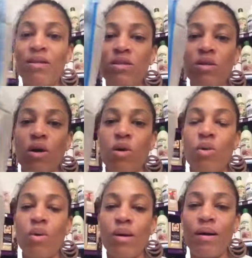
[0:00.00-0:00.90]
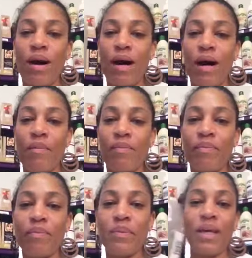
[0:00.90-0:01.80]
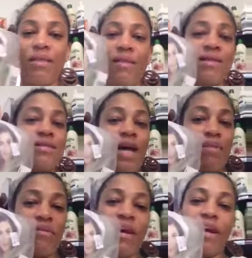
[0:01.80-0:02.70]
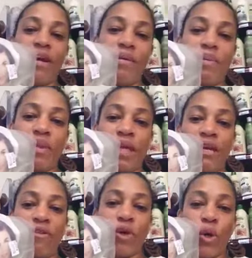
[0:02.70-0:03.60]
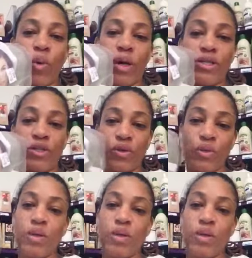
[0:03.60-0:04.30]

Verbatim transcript: So um, get this type of henna if you're going to